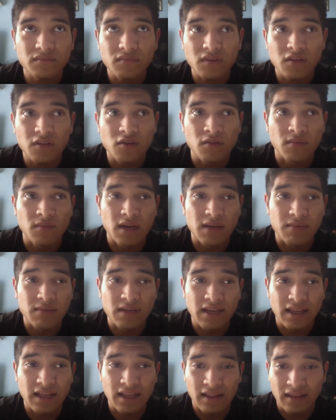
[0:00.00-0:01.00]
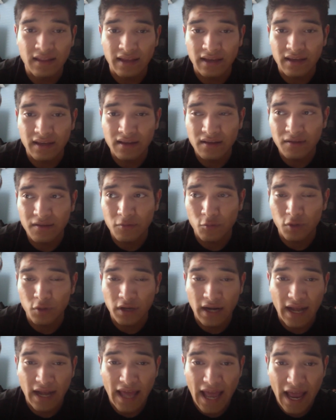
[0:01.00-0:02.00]
you might be getting like
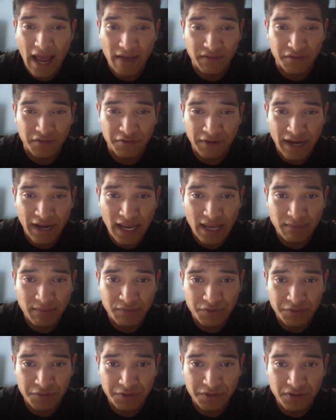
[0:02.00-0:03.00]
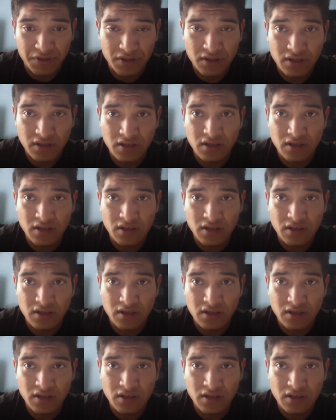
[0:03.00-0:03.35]
1.5 grams or